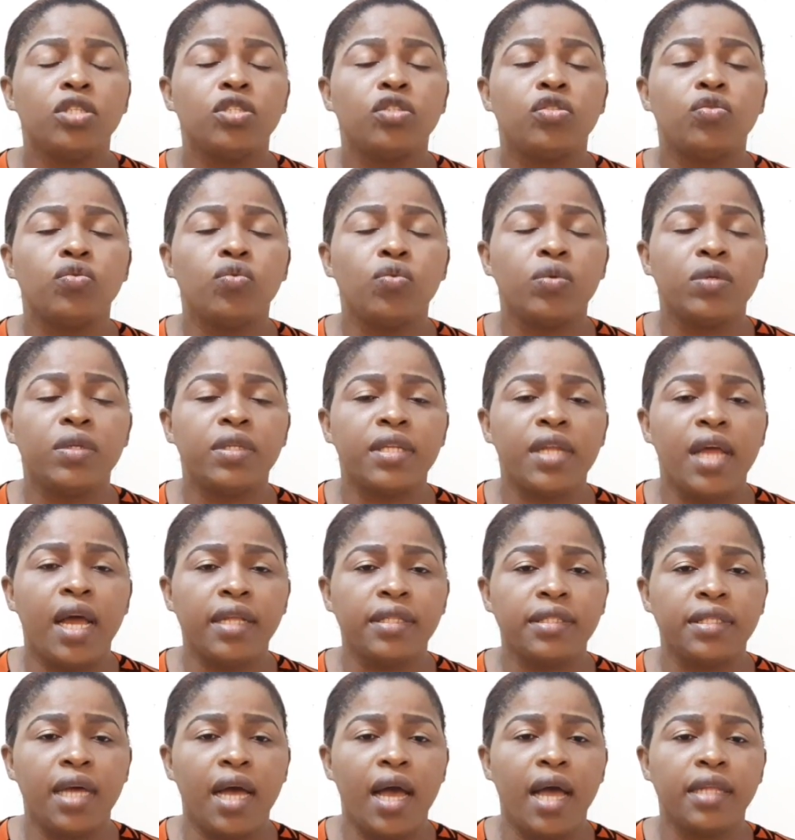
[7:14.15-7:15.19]
Do
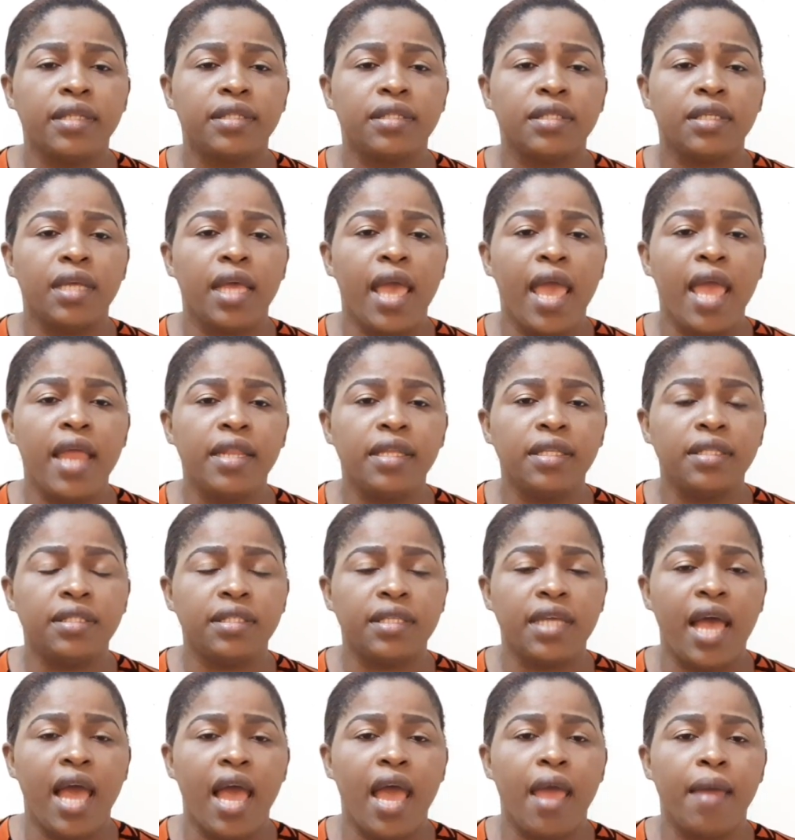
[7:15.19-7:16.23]
not at any
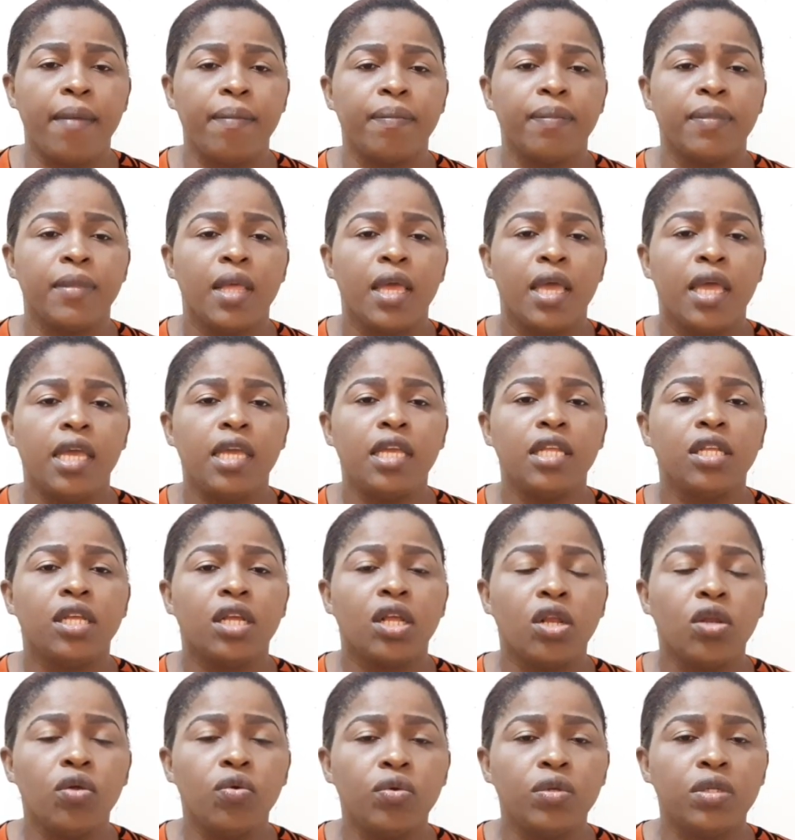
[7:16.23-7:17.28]
time
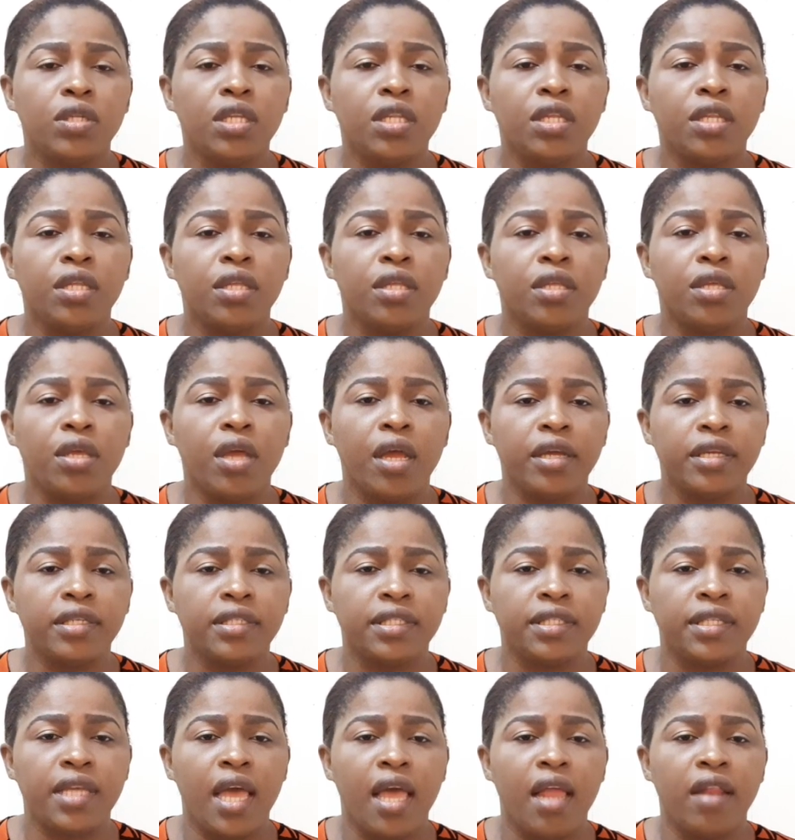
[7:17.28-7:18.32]
including
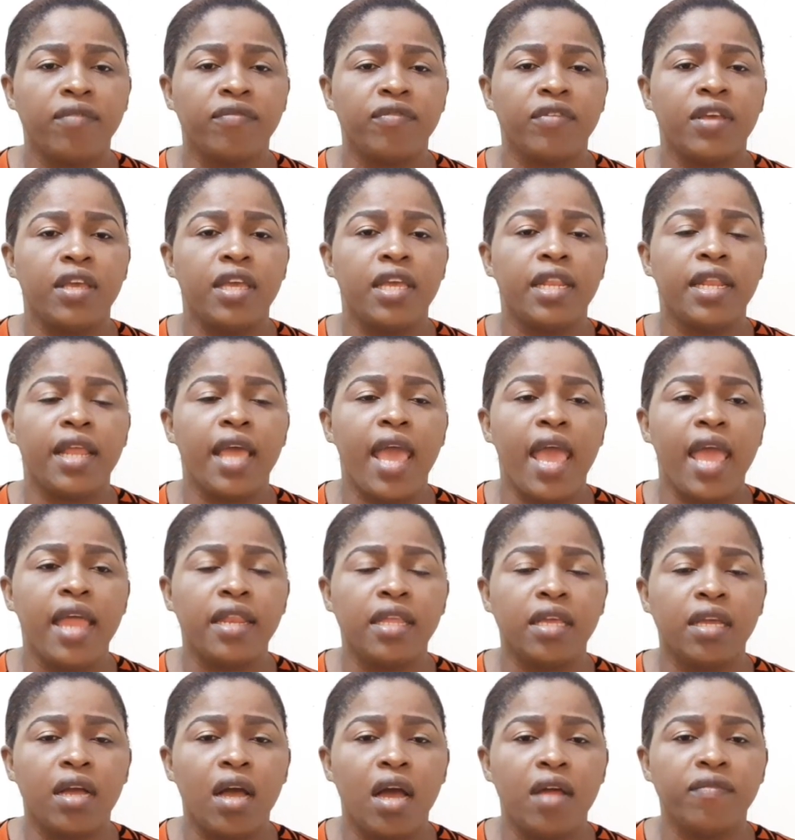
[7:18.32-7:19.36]
yourself in
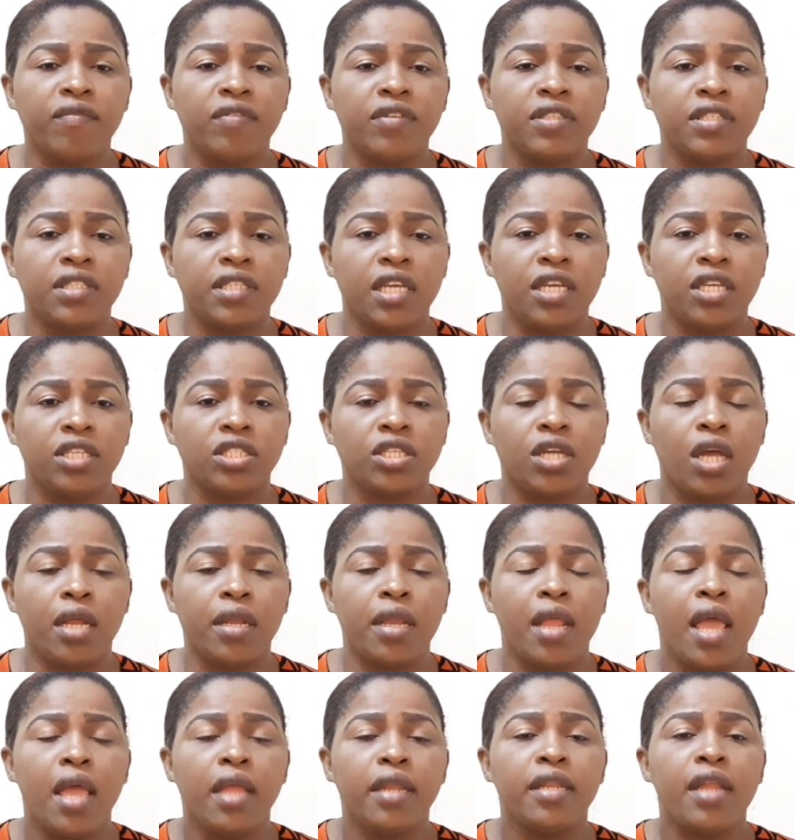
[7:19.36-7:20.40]
any conversation
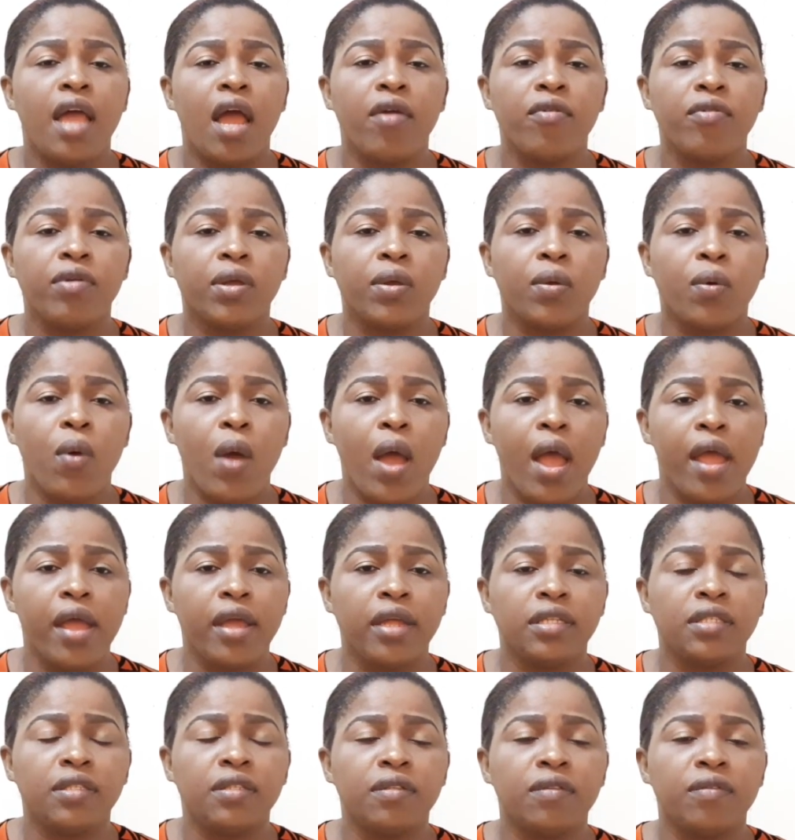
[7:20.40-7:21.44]
that
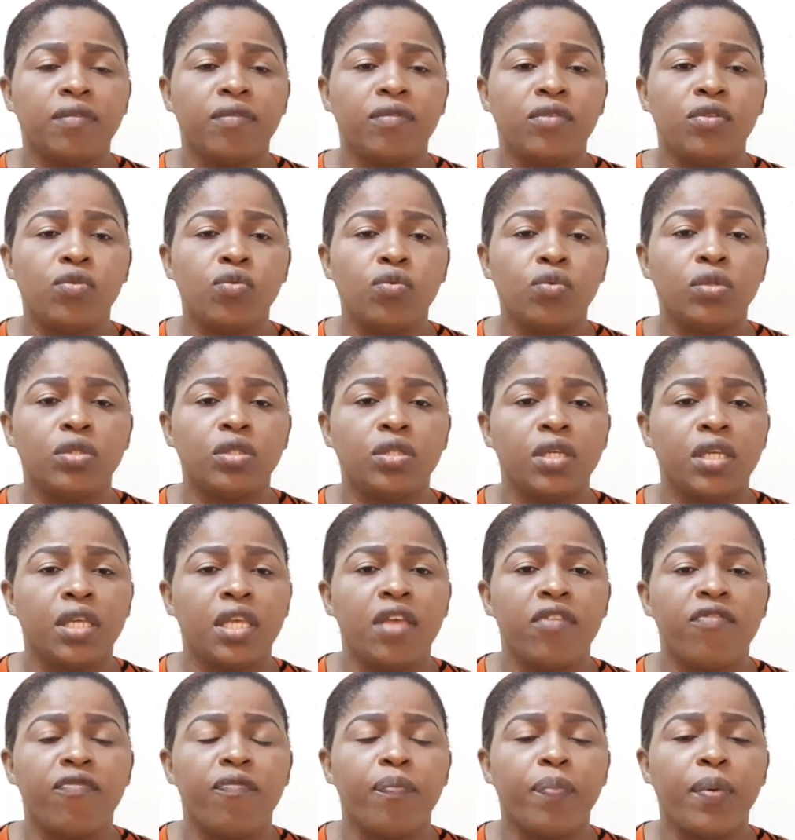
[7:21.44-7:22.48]
requires you to
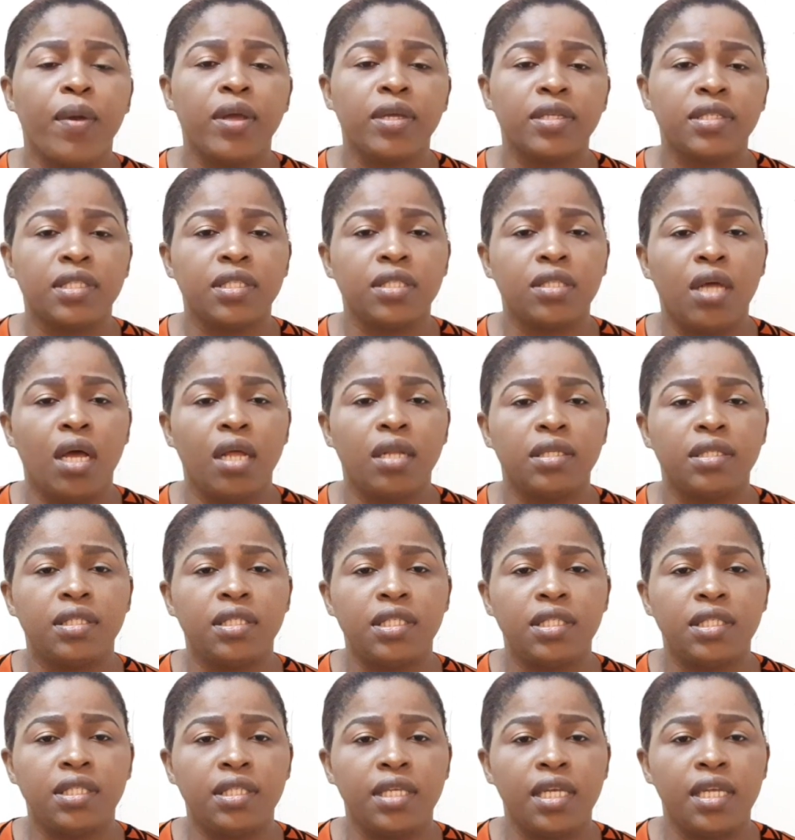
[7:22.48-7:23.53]
give personal
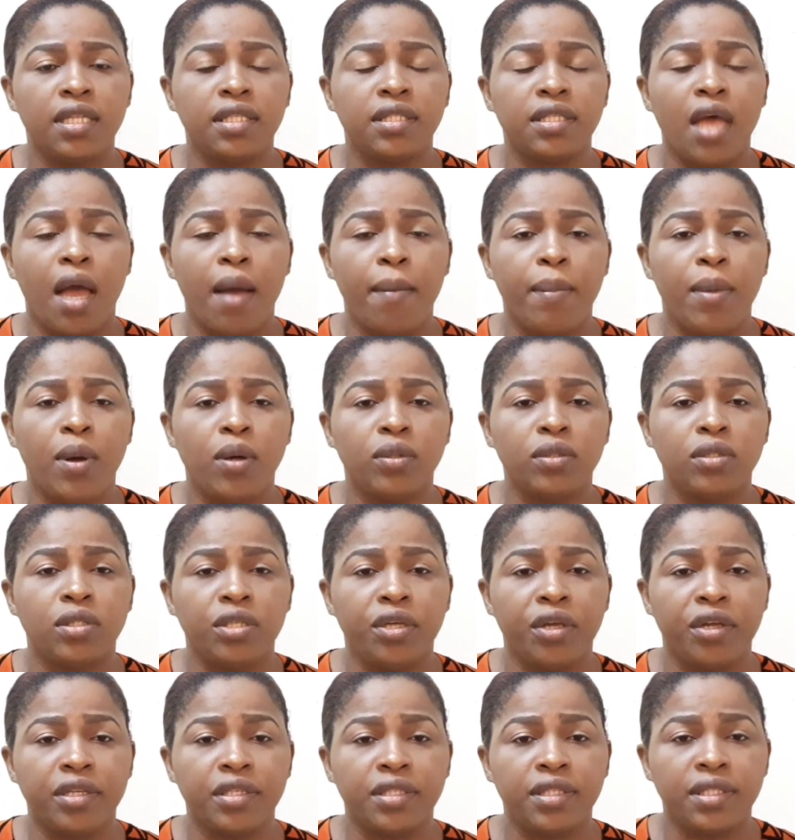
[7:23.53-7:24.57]
details about
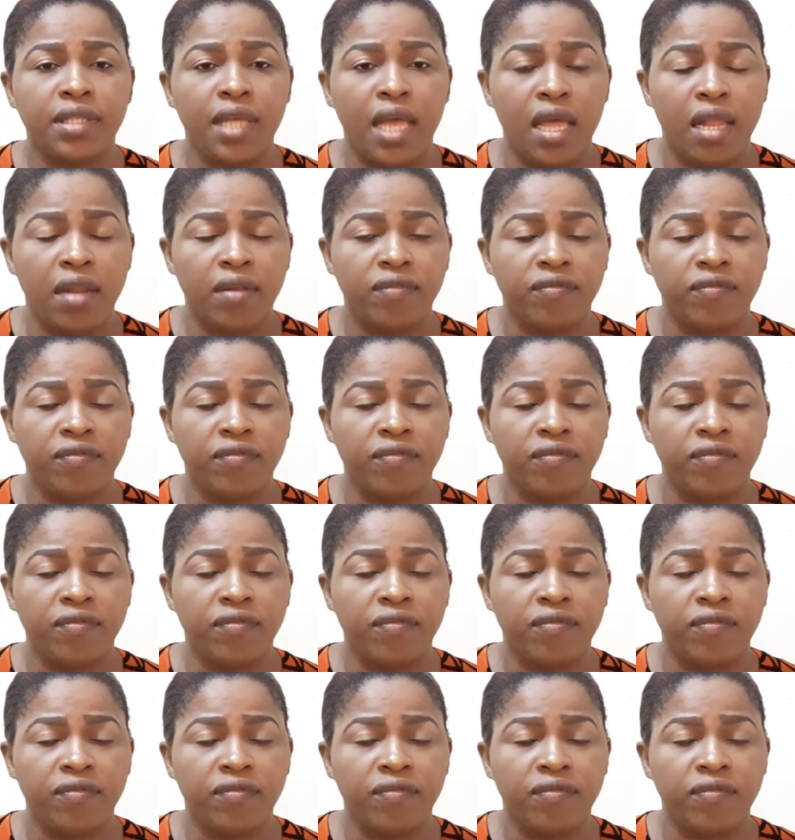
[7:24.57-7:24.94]
yourself.